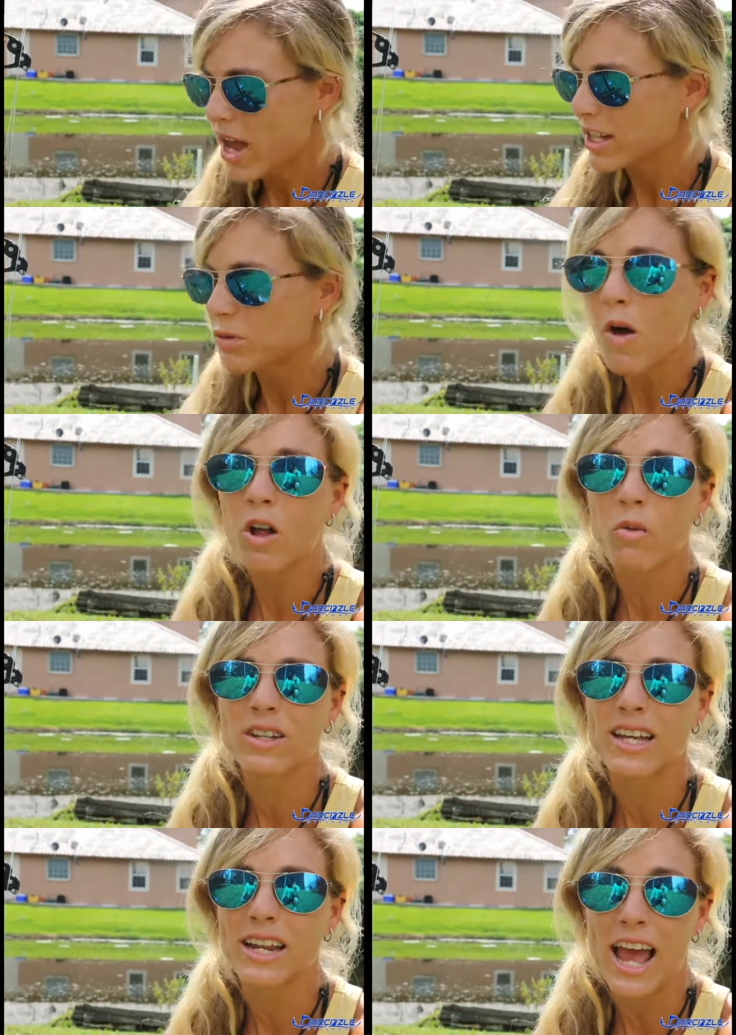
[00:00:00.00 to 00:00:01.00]
and smaller ones
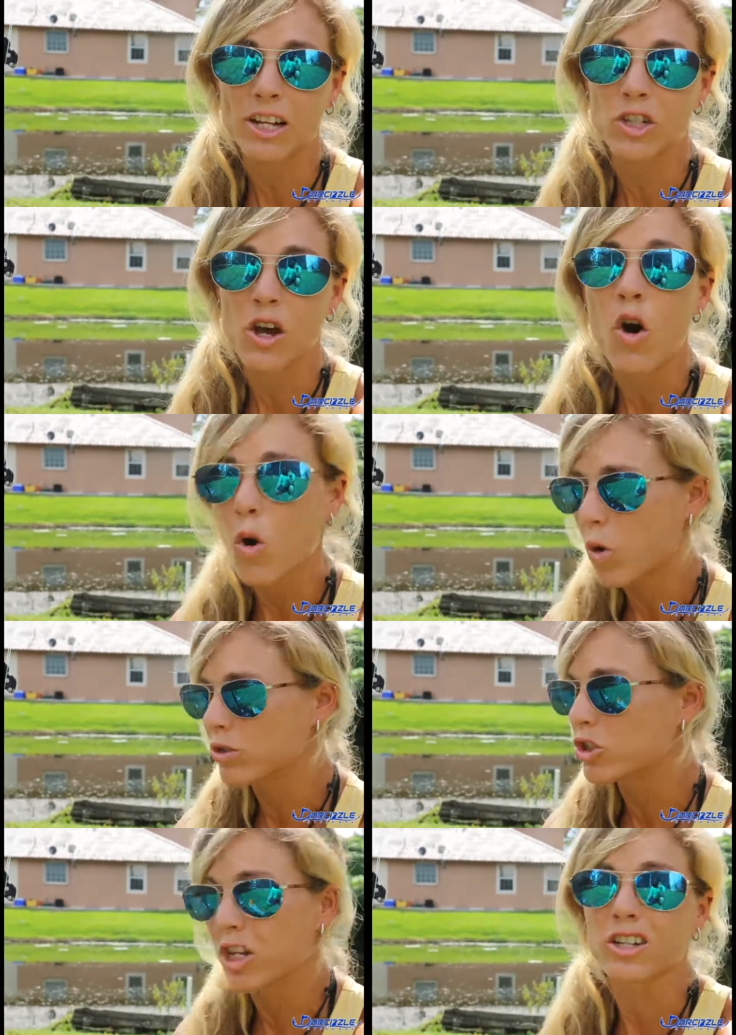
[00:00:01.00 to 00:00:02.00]
that actually hold
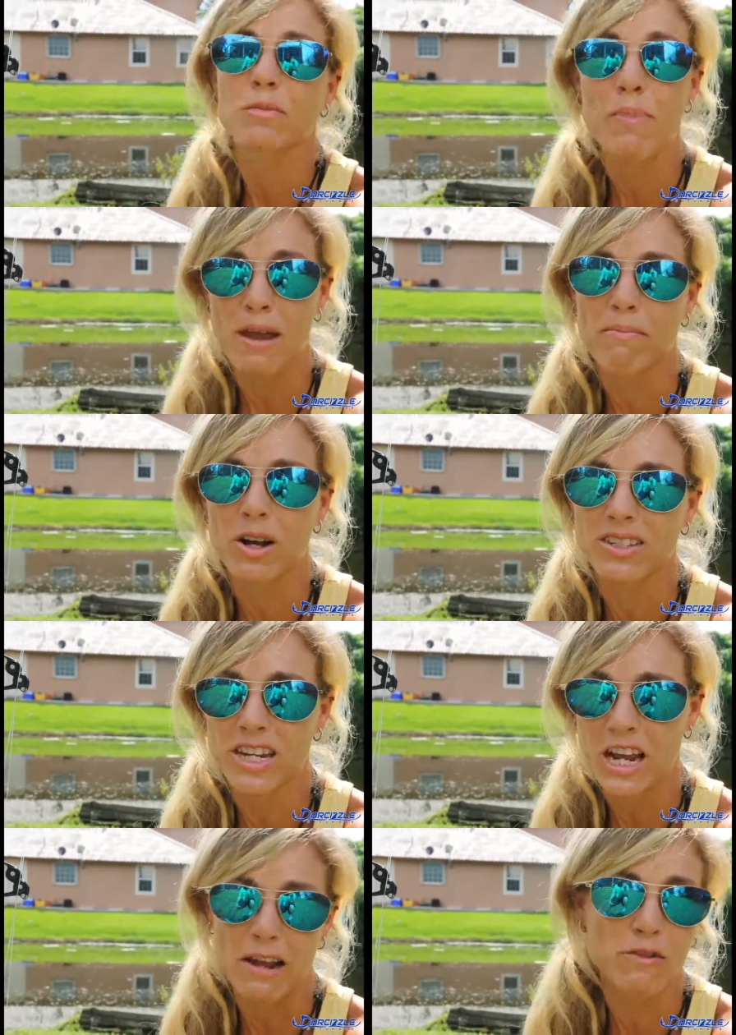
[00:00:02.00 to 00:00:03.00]
just bent butts in
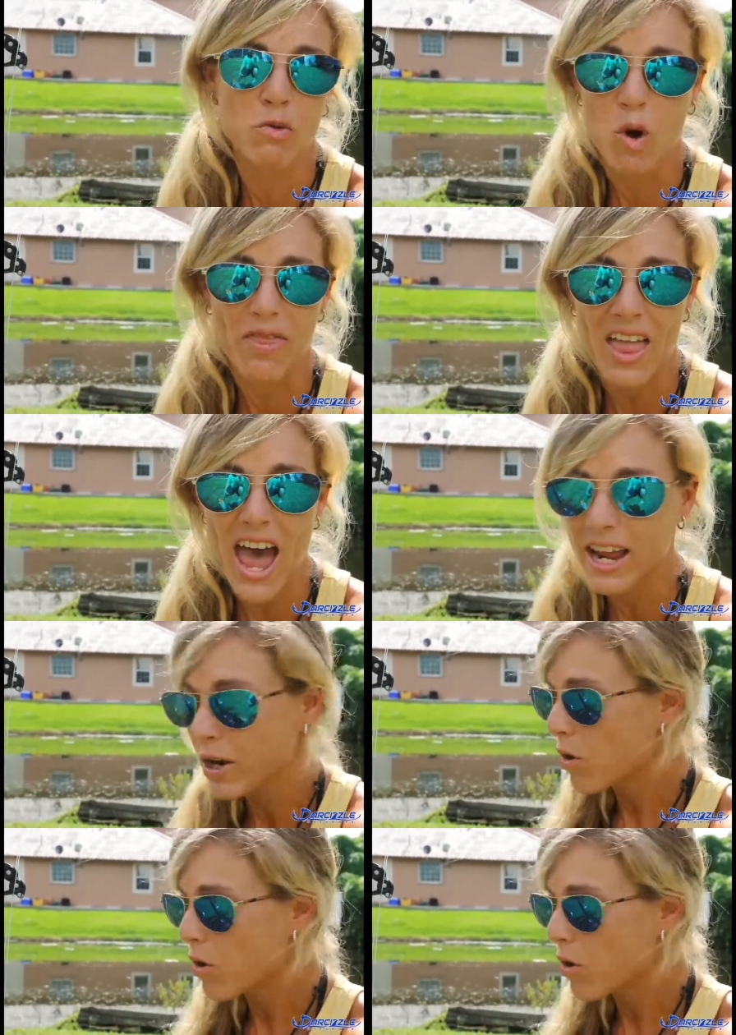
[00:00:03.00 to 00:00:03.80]
it if you want that,